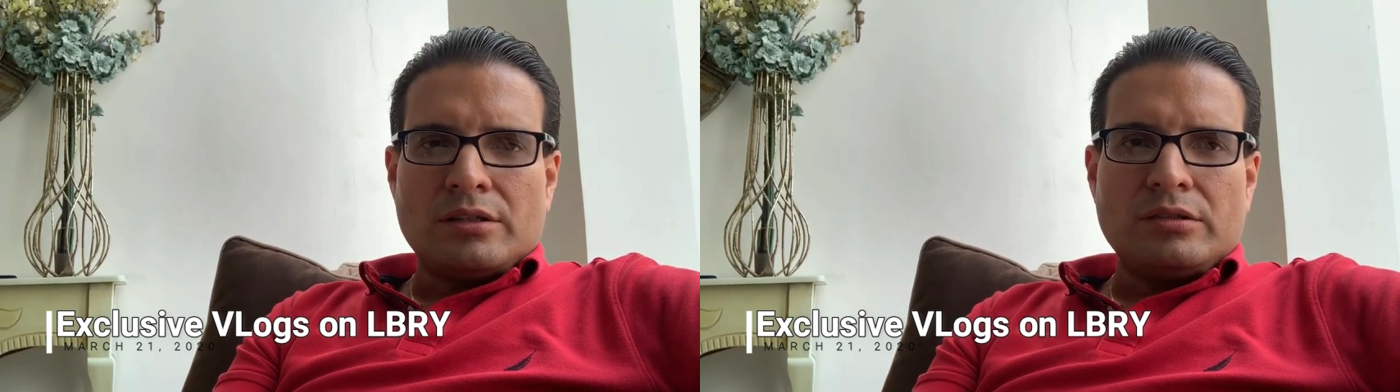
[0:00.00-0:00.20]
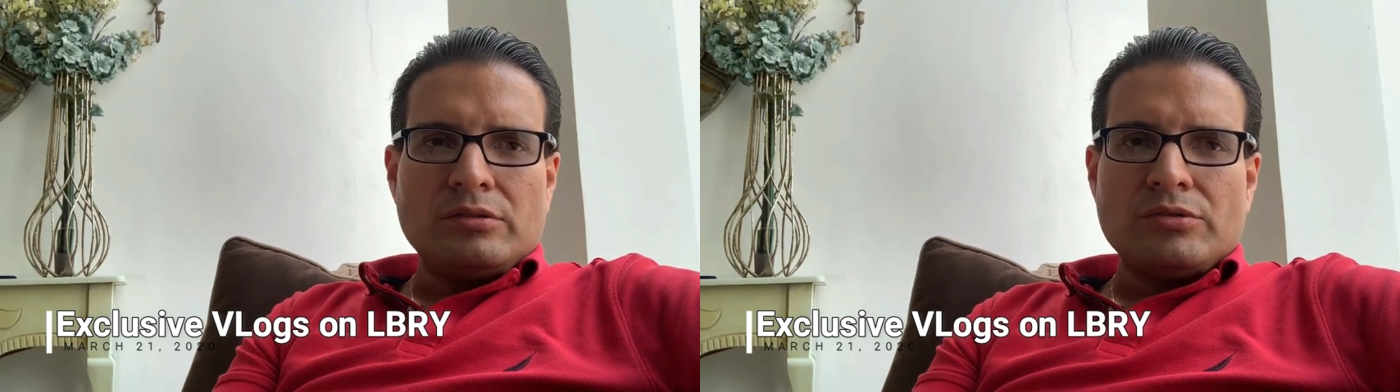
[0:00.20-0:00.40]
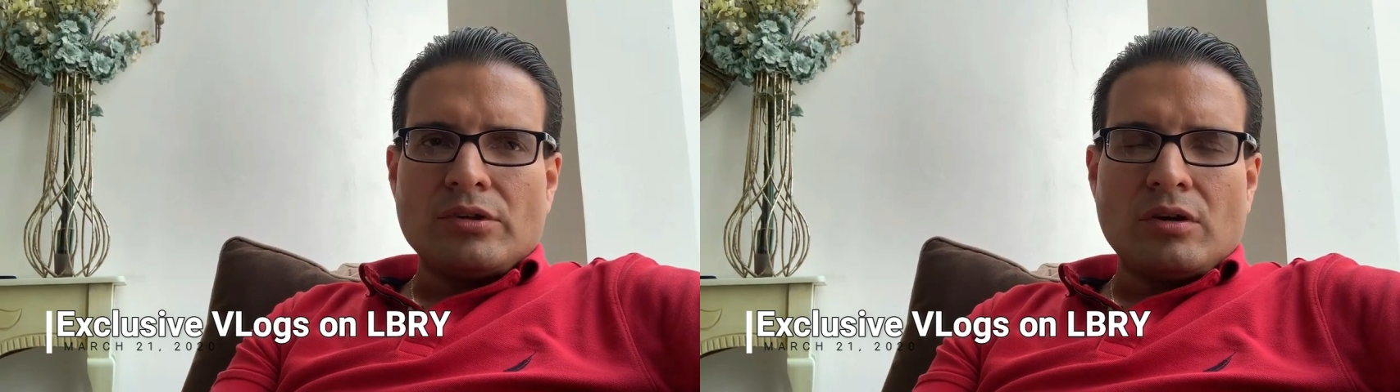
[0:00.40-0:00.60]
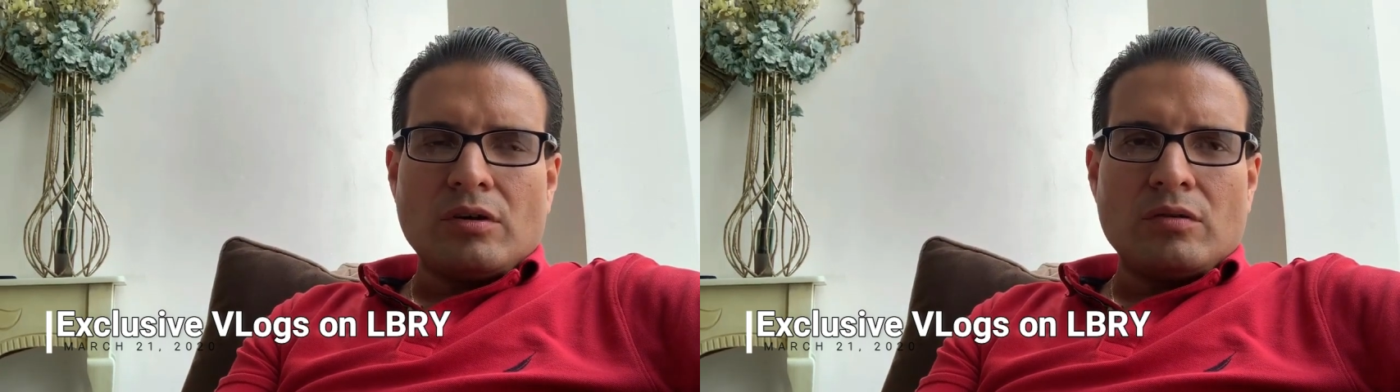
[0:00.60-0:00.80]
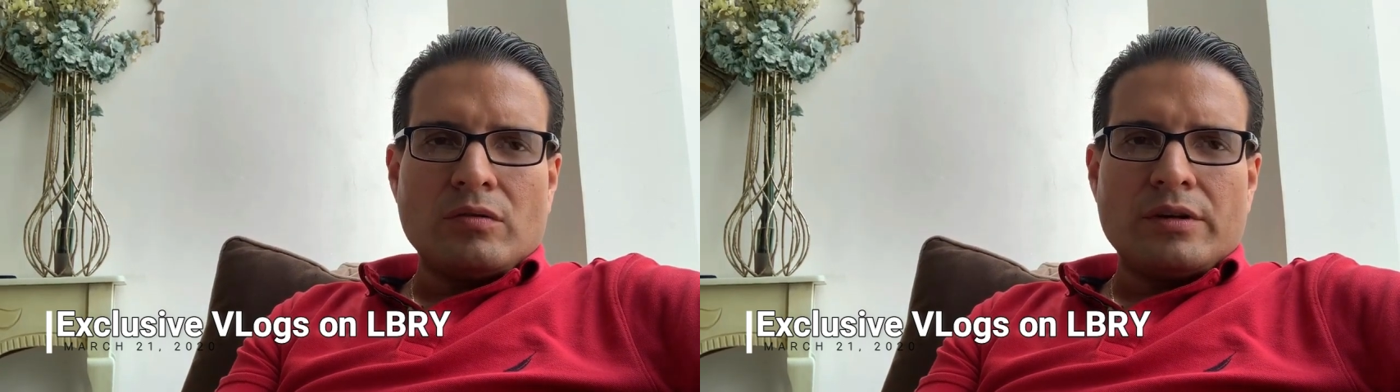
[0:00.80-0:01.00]
do
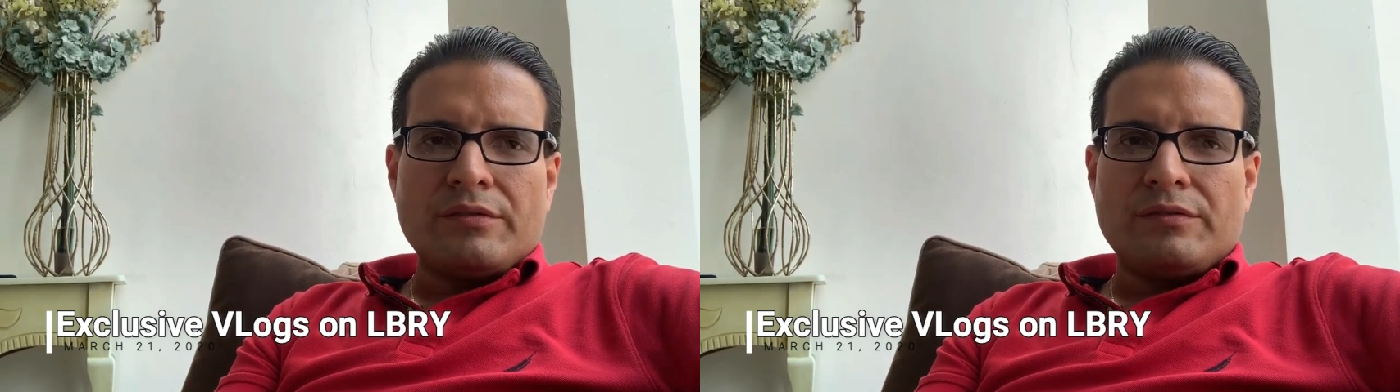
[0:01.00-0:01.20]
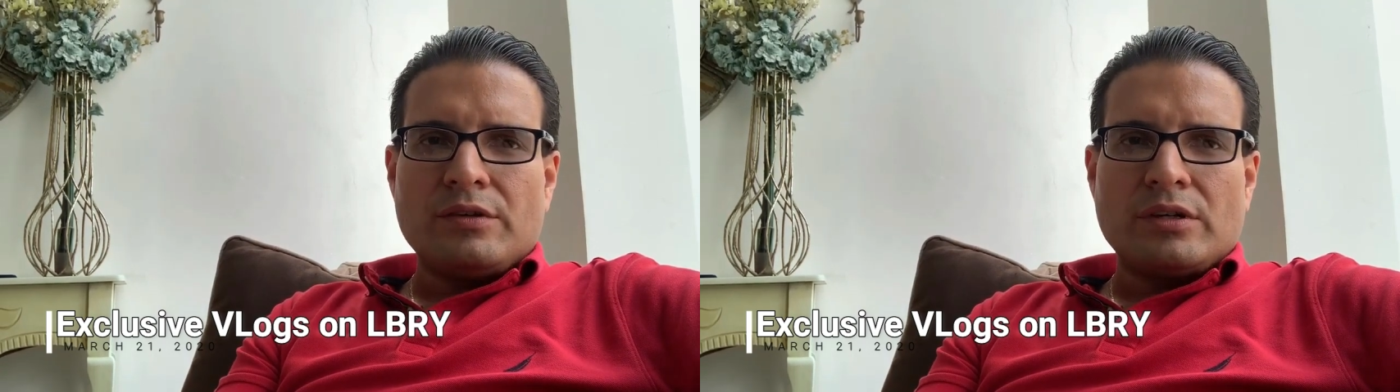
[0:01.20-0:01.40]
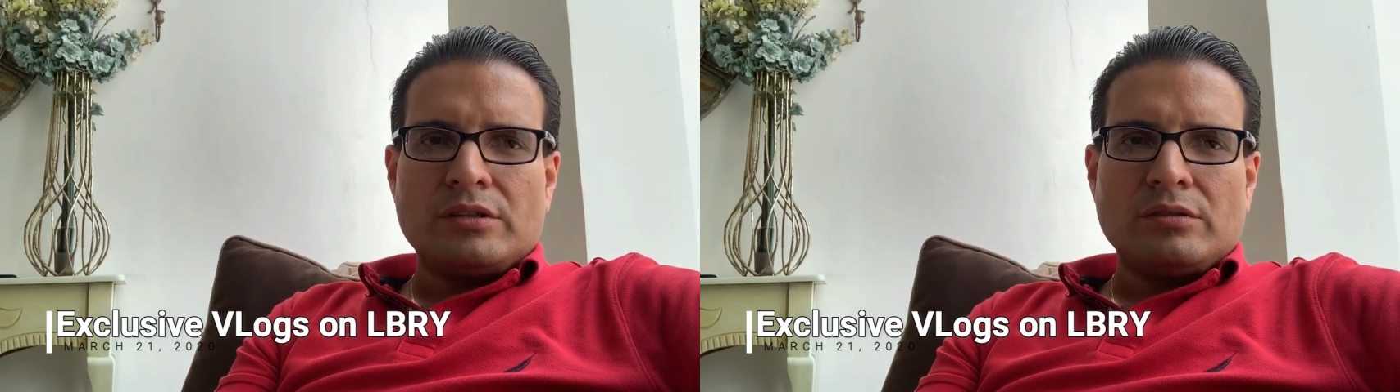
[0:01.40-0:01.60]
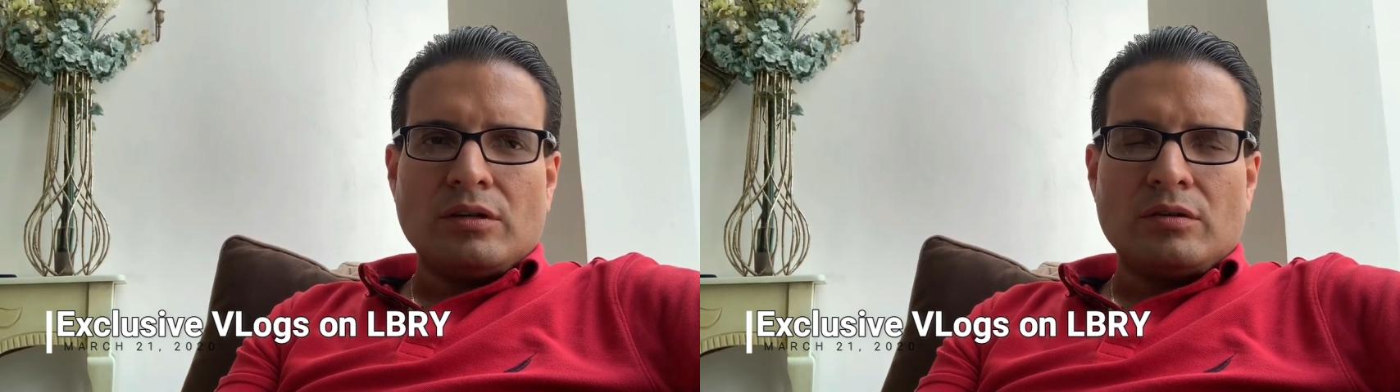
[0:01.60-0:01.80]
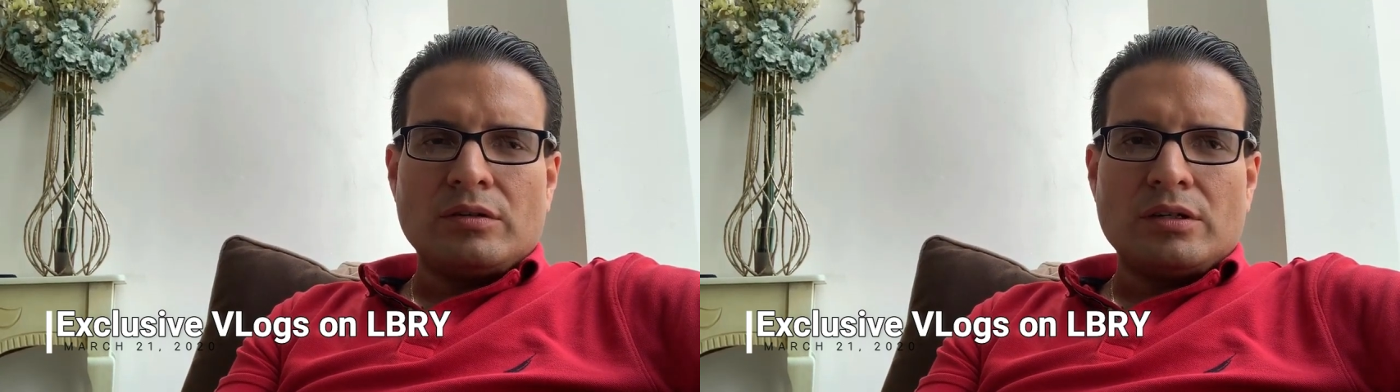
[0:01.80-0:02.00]
so. If you can
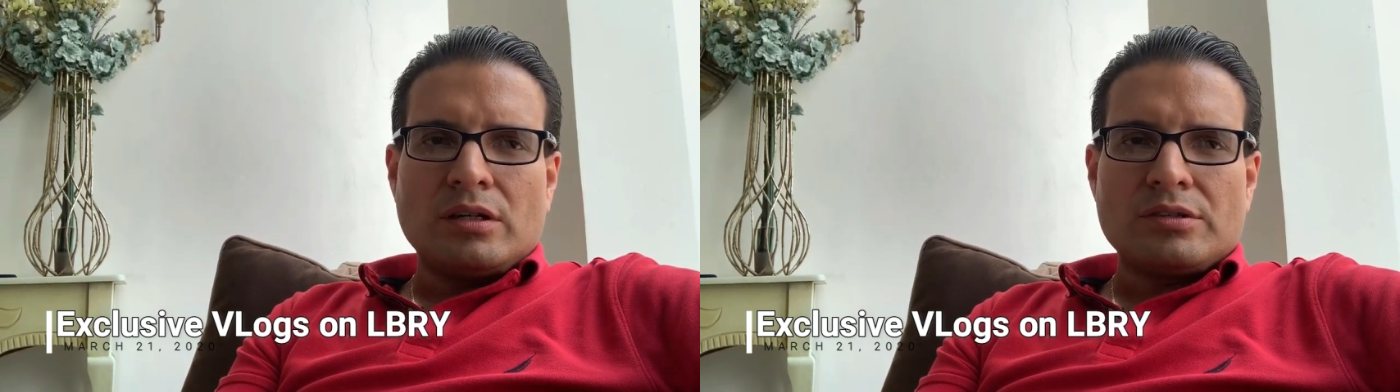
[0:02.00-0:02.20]
load